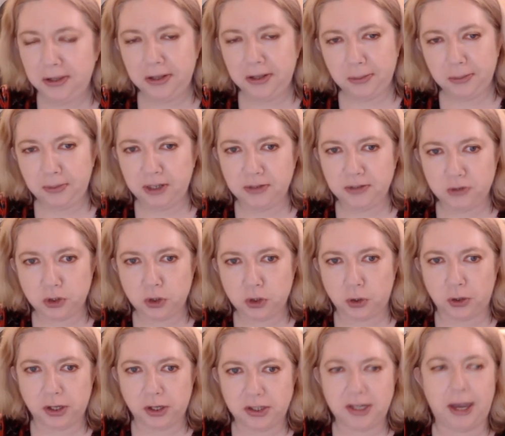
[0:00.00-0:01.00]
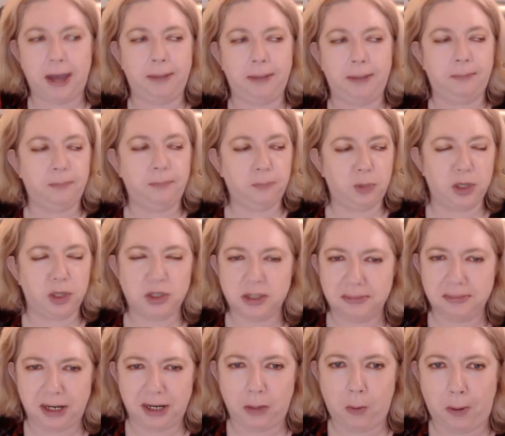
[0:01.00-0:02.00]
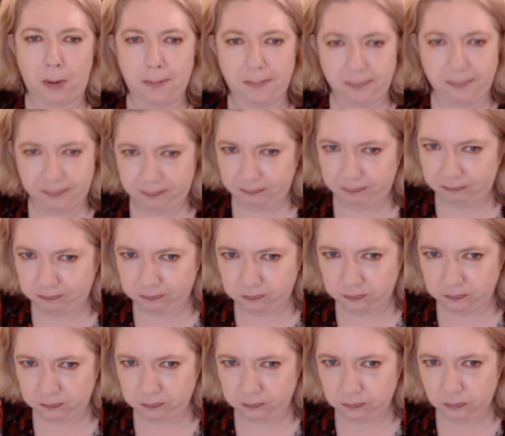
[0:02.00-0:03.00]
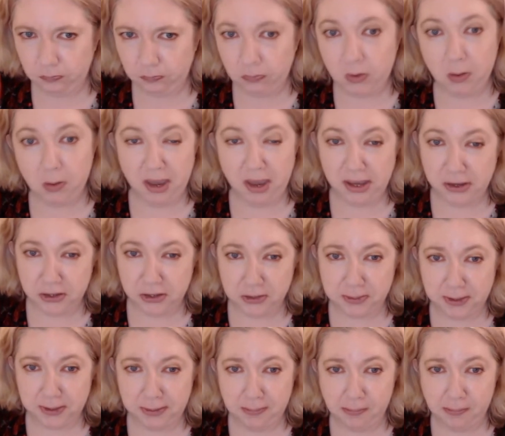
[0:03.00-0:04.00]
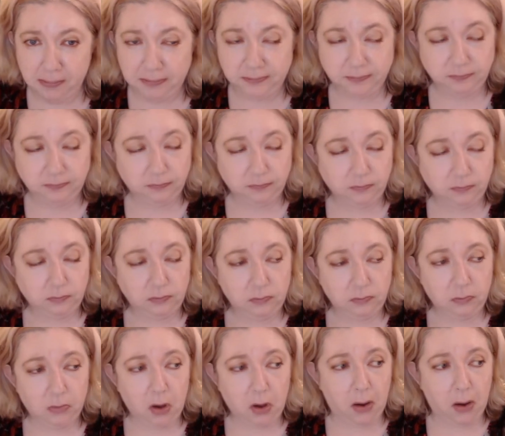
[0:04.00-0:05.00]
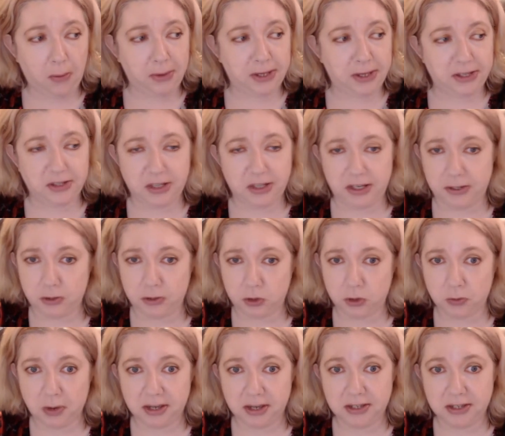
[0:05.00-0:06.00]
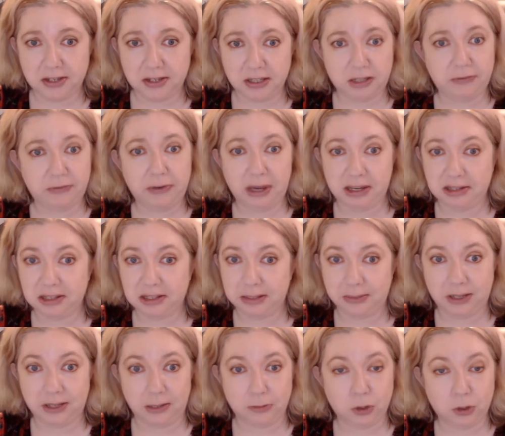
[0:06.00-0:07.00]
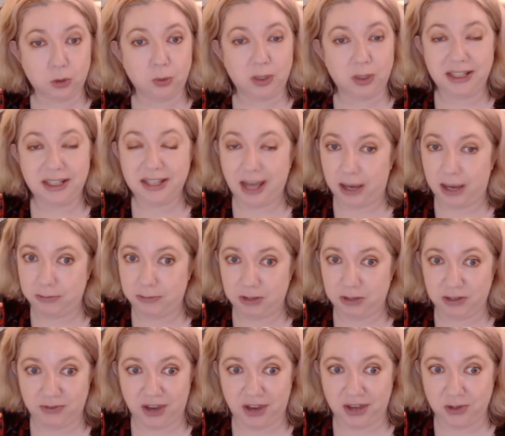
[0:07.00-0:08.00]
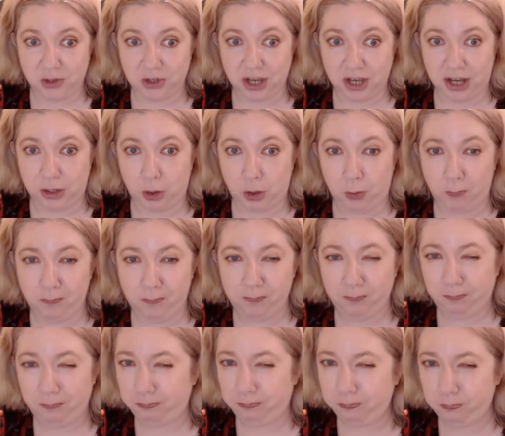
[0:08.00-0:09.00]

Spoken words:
Little bit of story time, but it's a mini one. My husband always eats twice as fast, sometimes three times as fast as I do.